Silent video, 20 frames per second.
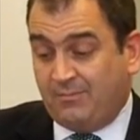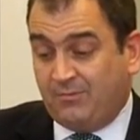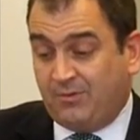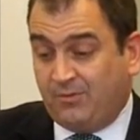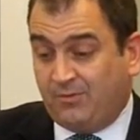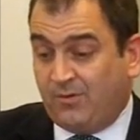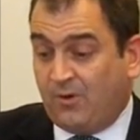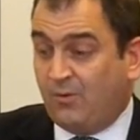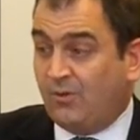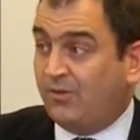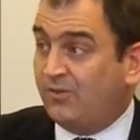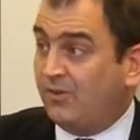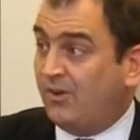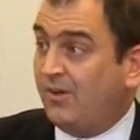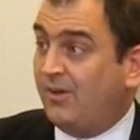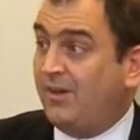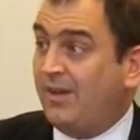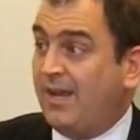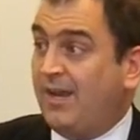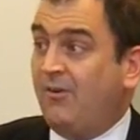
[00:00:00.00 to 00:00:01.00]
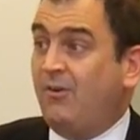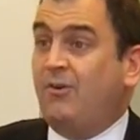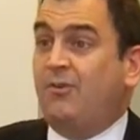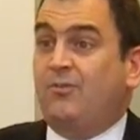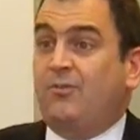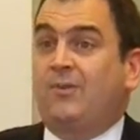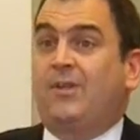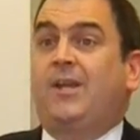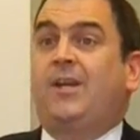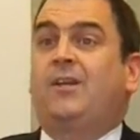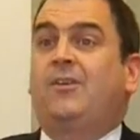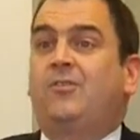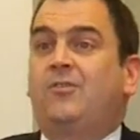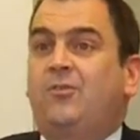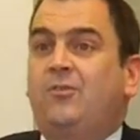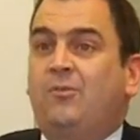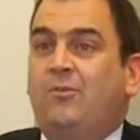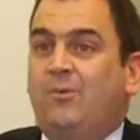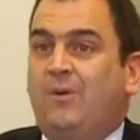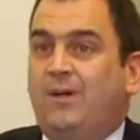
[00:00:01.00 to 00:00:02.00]
to focus on areas relating
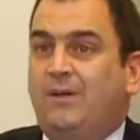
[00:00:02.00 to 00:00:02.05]
to